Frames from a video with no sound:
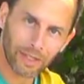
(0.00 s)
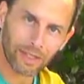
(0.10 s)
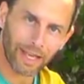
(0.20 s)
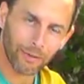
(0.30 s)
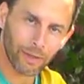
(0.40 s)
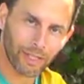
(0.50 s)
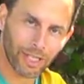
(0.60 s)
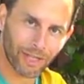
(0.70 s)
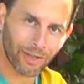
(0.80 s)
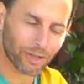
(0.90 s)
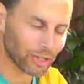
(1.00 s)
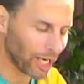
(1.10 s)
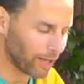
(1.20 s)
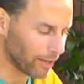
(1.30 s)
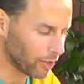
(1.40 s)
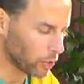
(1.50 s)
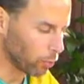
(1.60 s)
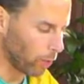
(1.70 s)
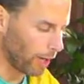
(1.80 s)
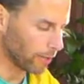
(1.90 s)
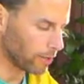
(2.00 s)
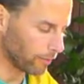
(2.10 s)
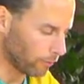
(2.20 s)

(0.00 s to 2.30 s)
thing that we did in our challenge was the